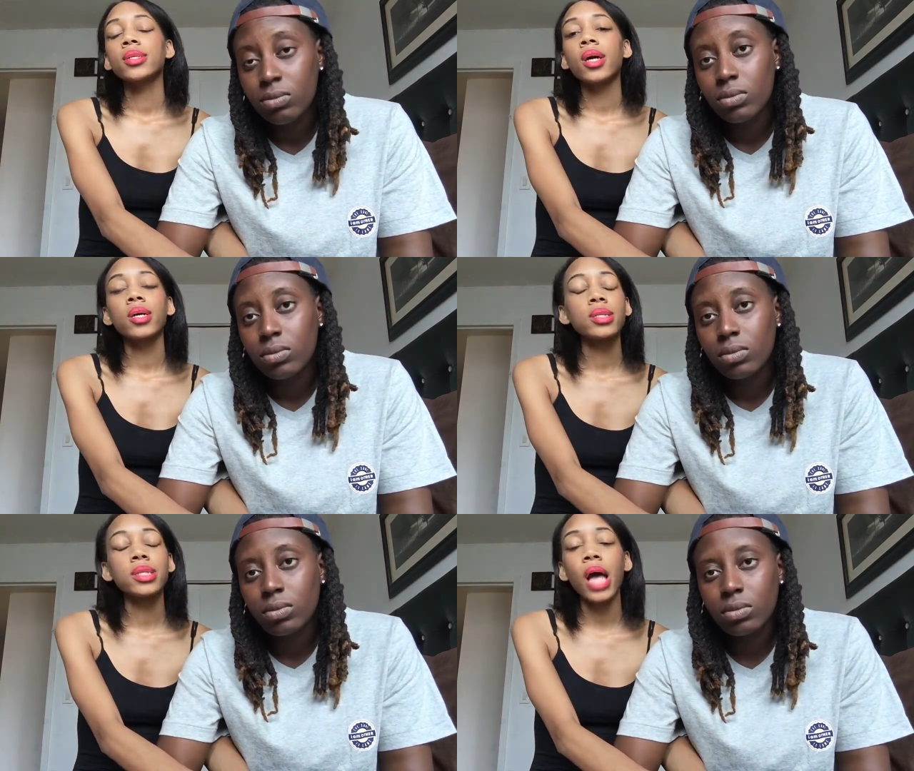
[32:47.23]

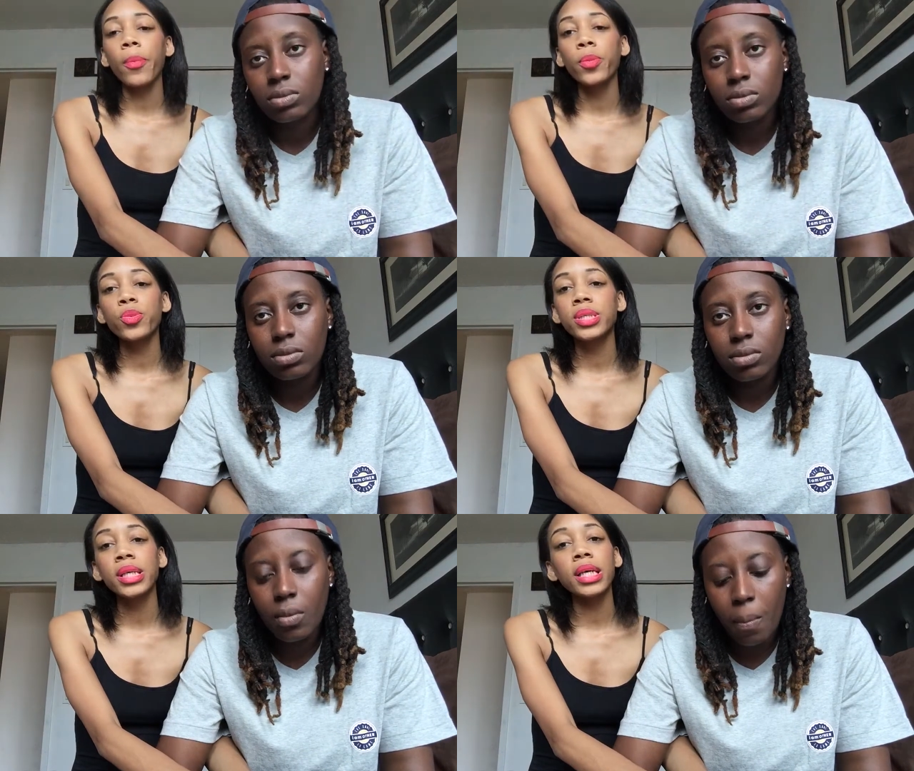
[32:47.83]
Speaker 1: Unstoppable
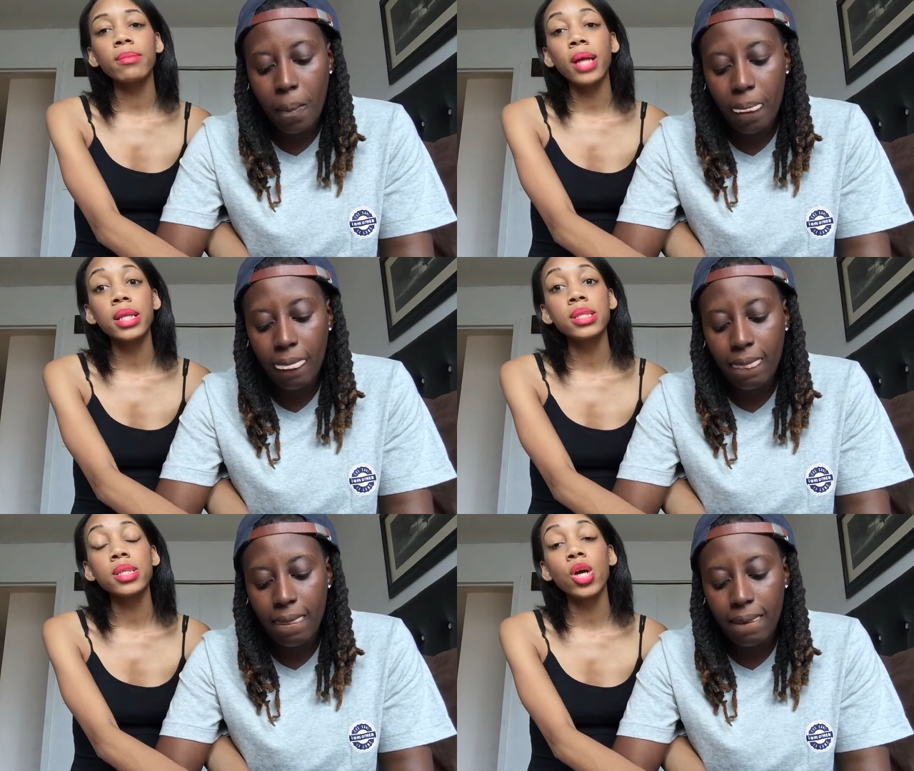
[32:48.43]
team.
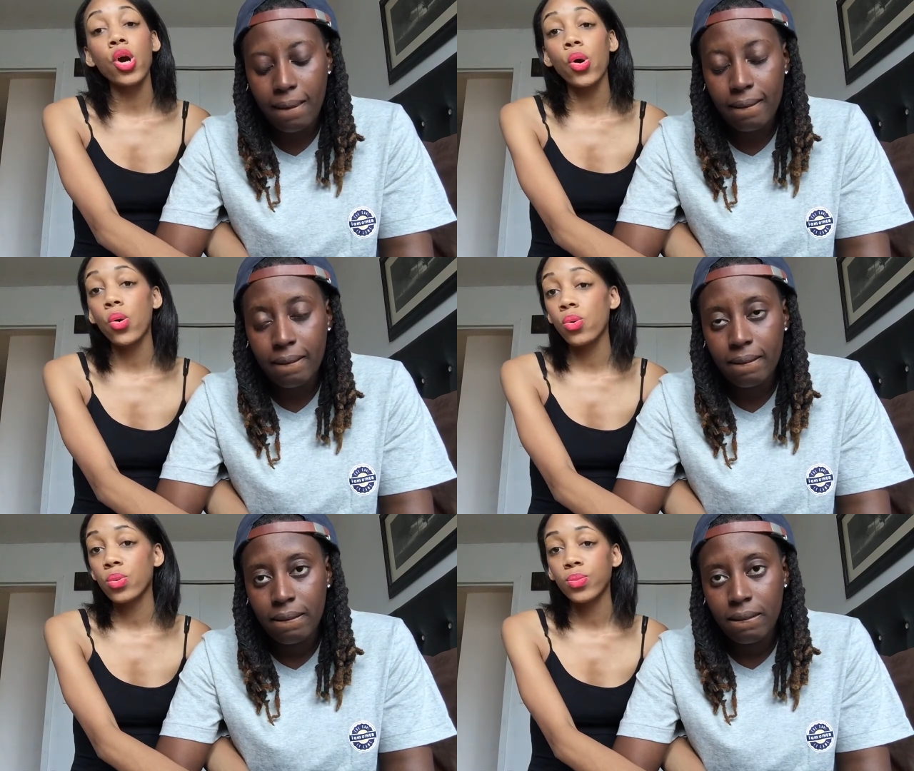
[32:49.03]
That's the
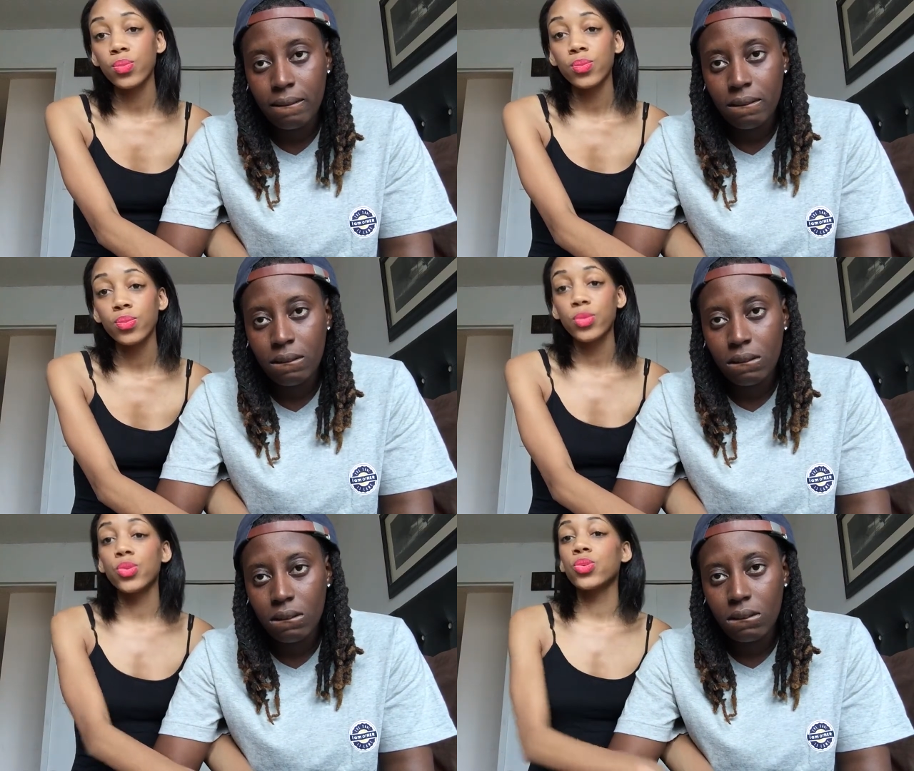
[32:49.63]
goal,
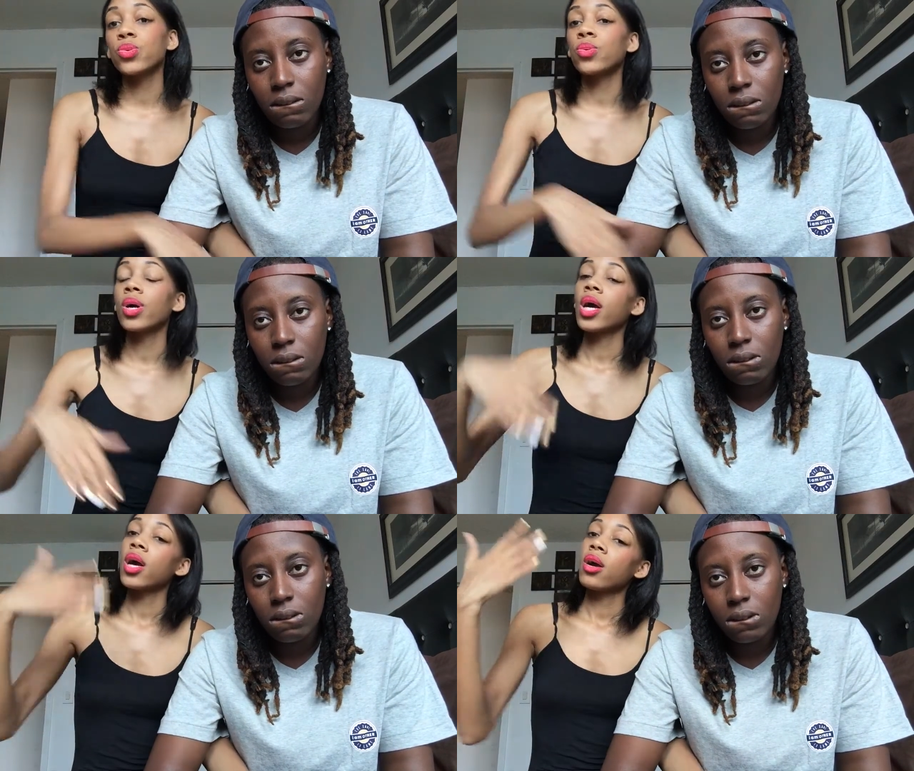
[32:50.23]
to
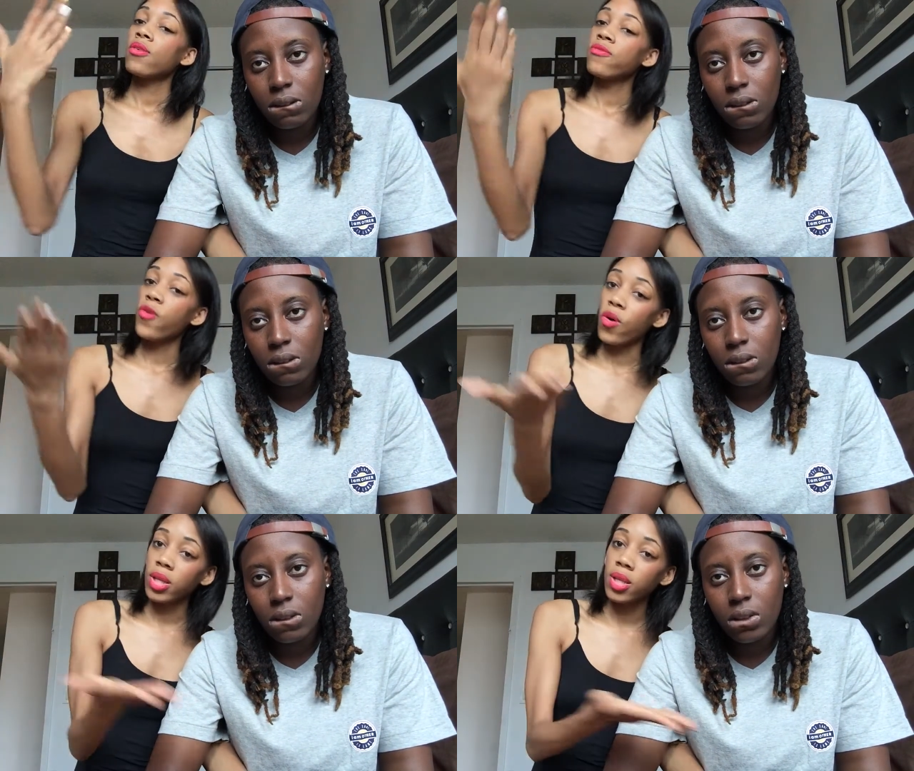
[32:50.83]

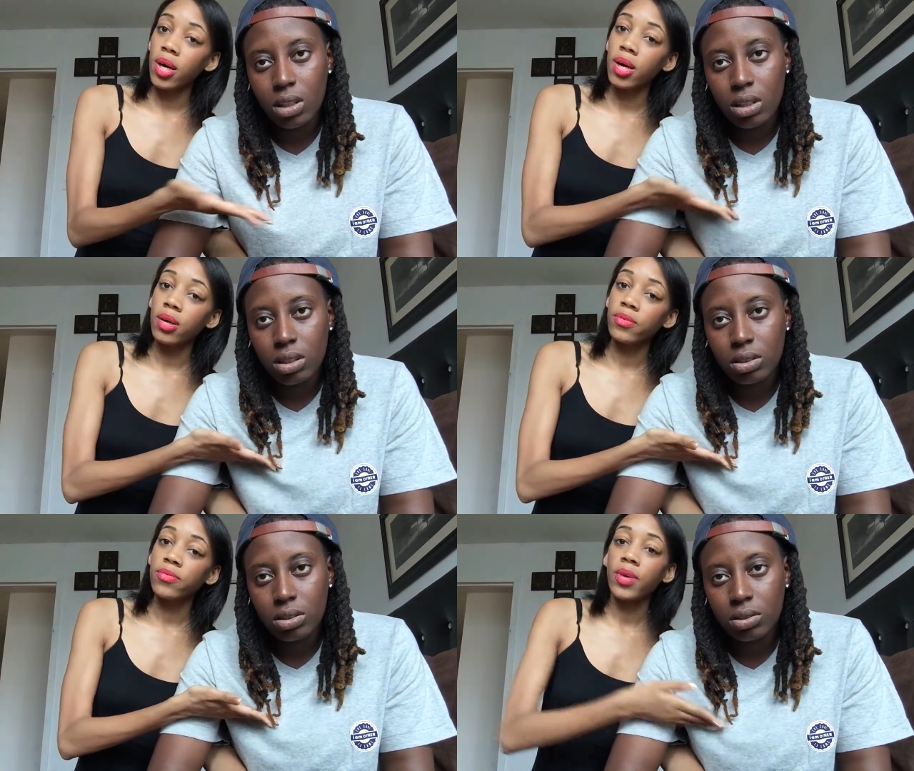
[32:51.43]
fall in
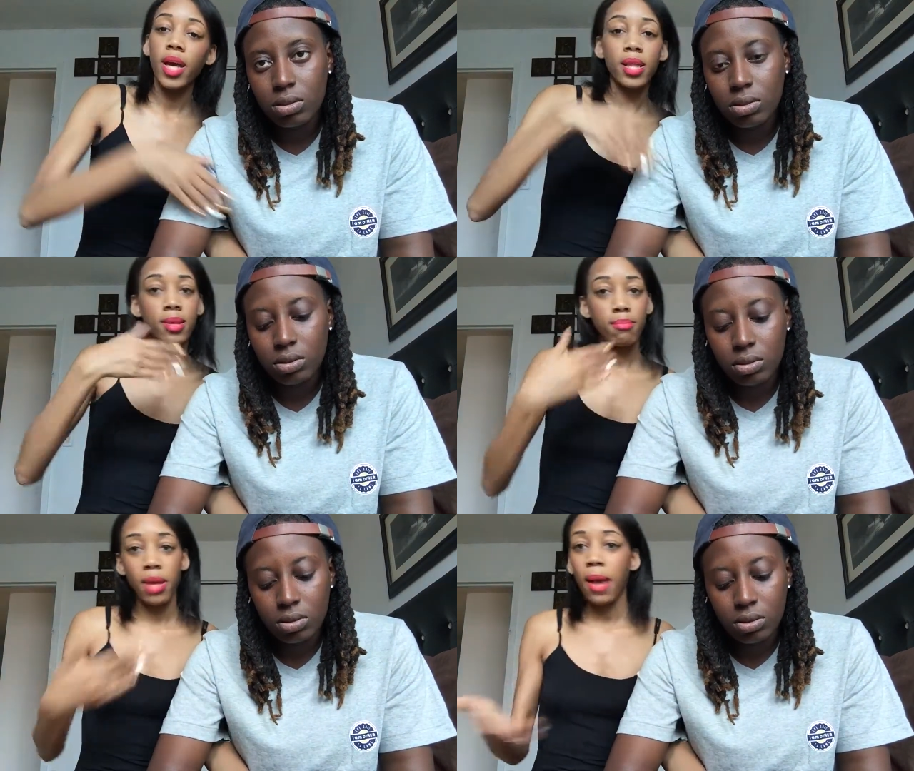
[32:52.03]
love and
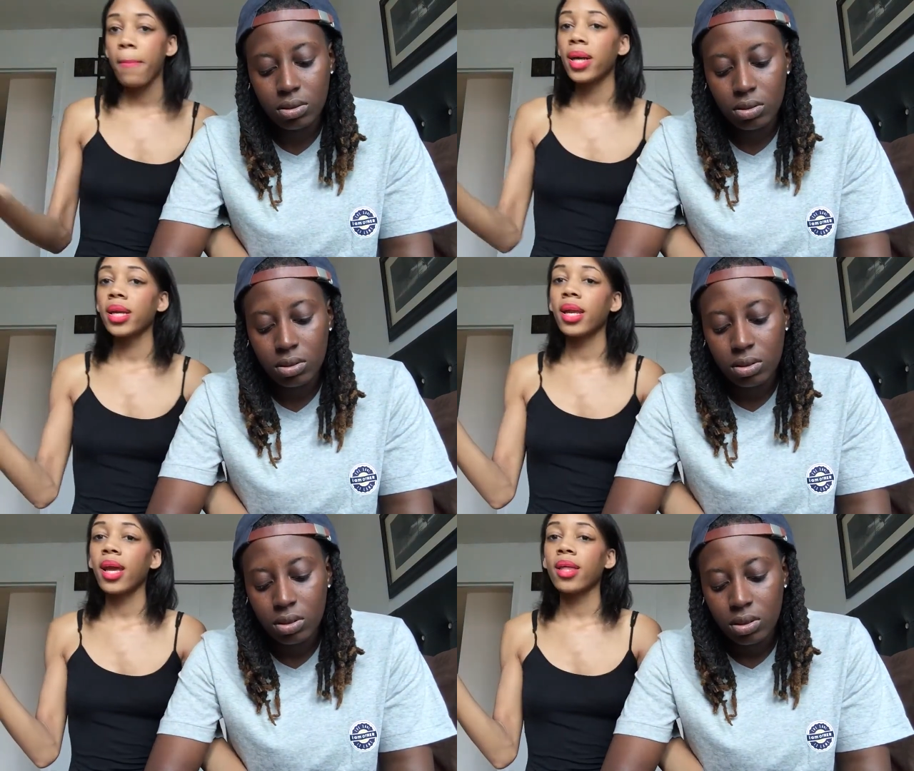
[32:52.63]
then make money
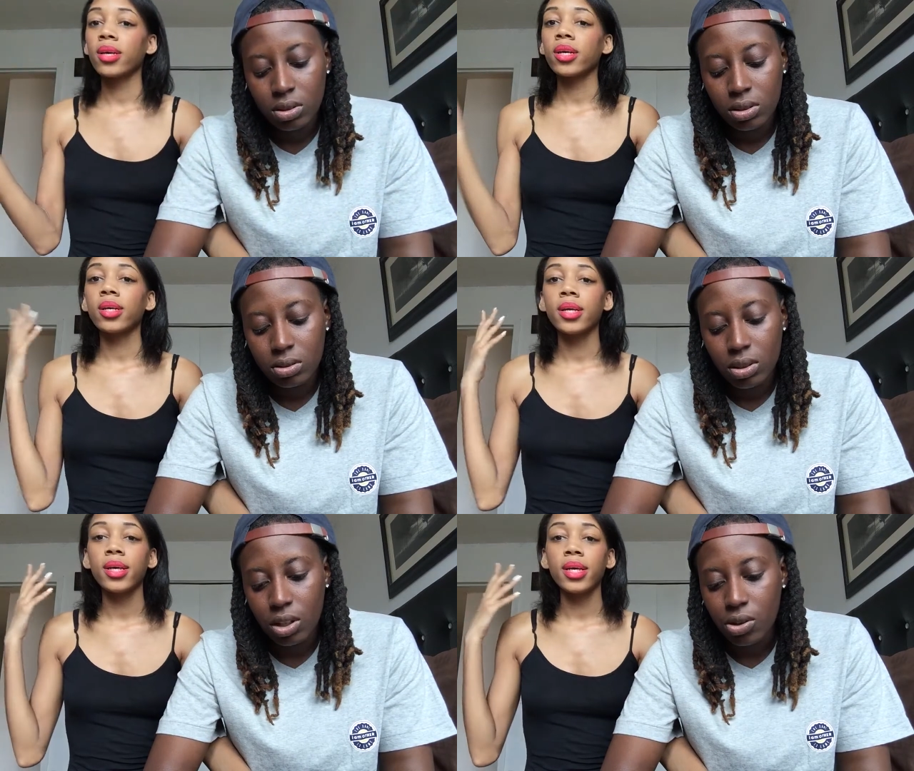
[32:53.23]
together
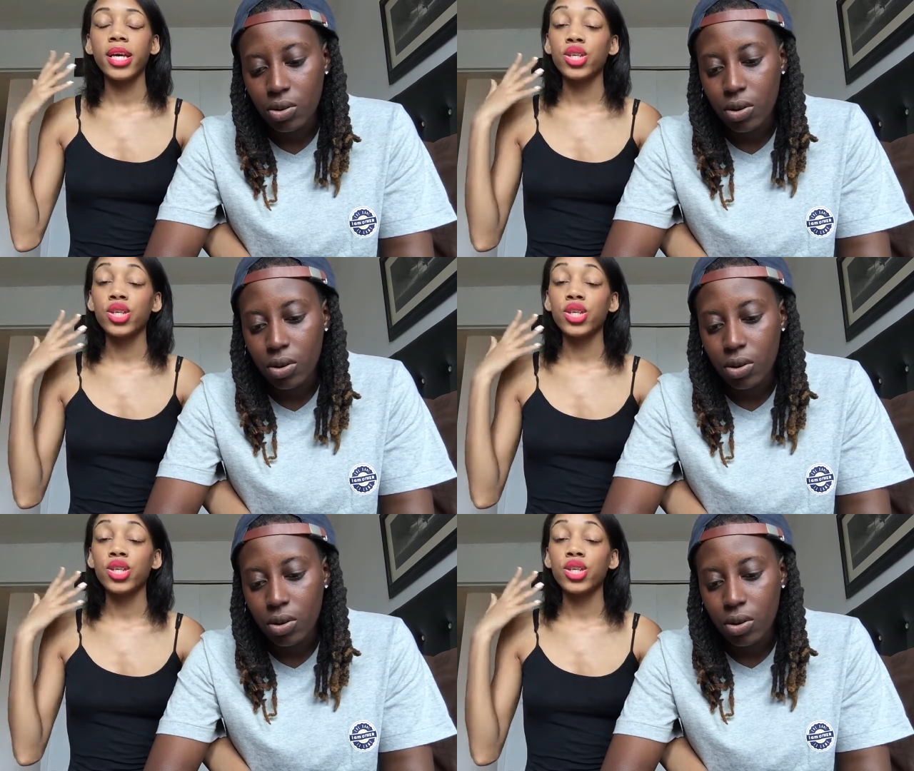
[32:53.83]
mm-hmm.